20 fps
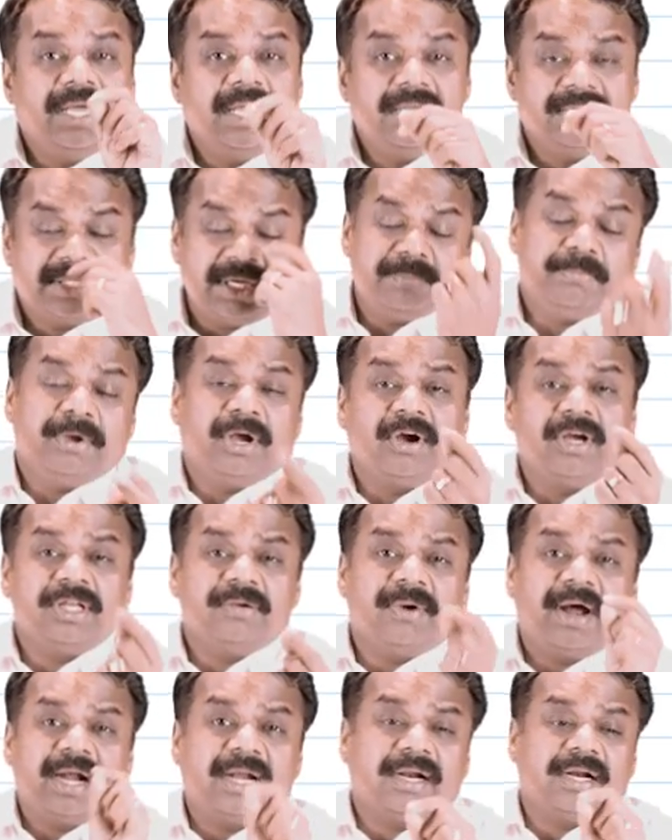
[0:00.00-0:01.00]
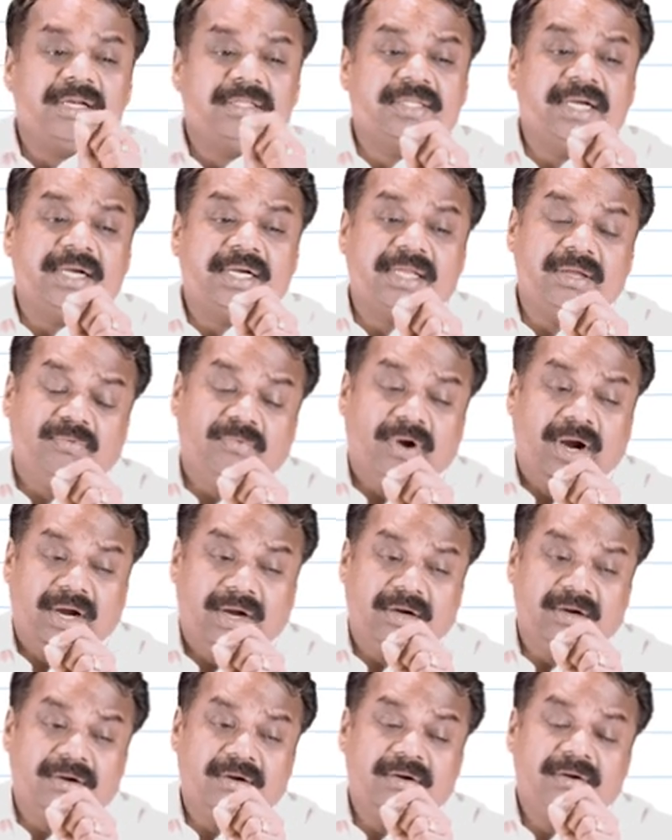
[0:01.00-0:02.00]
say because of Article
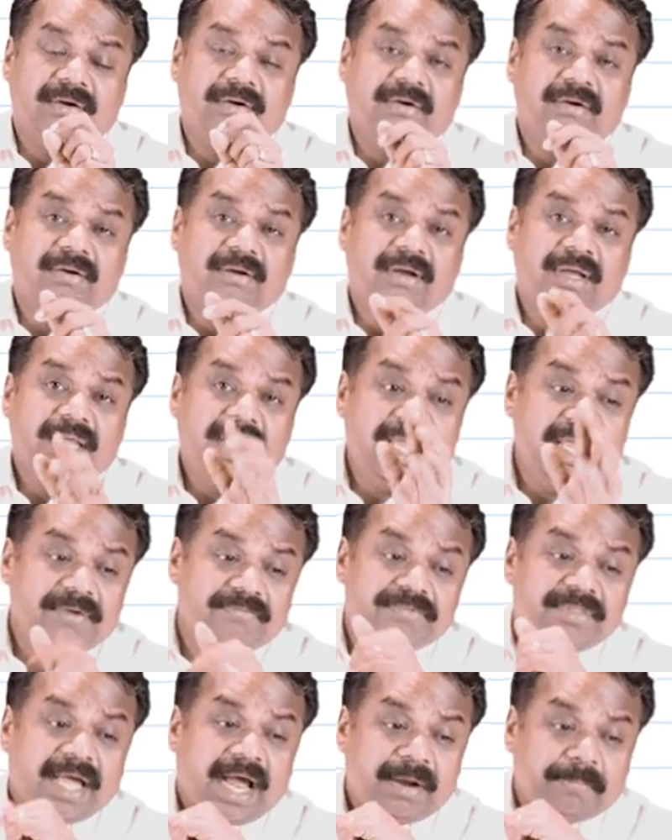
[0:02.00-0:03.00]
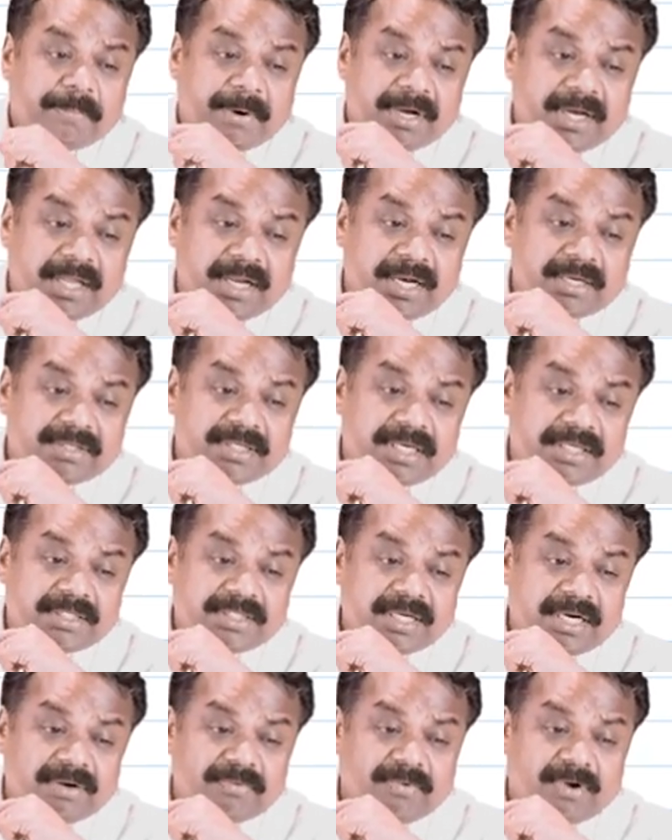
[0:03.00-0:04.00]
31, if that particular
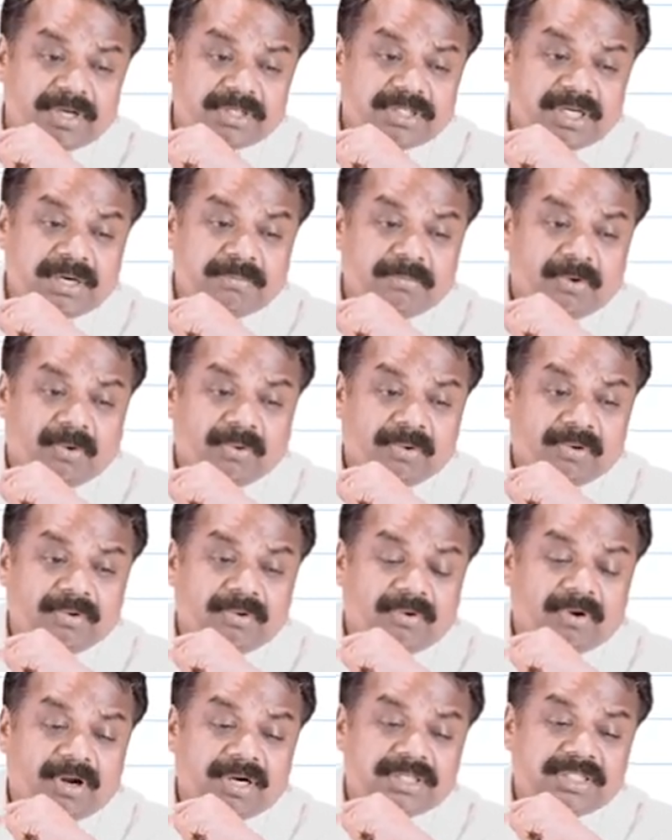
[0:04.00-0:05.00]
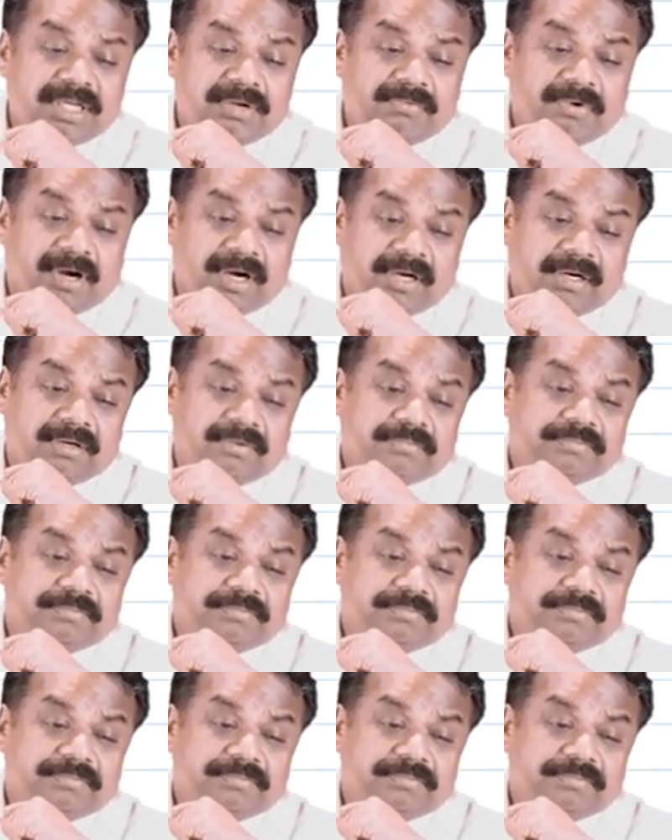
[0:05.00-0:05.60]
section was removed or severed,